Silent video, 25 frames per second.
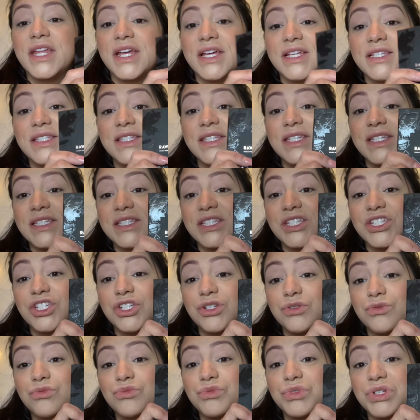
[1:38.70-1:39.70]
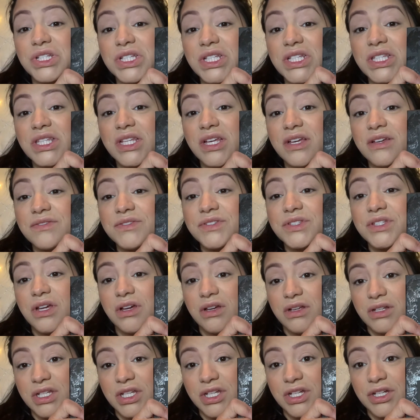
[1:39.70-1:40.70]
has things that she really loves
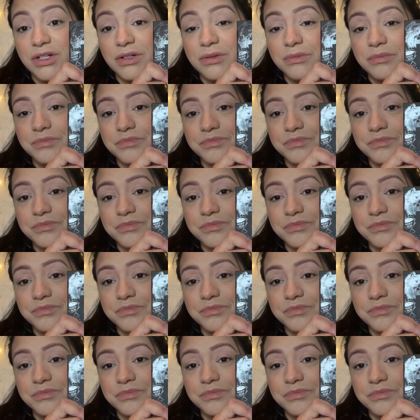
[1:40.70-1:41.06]
on here.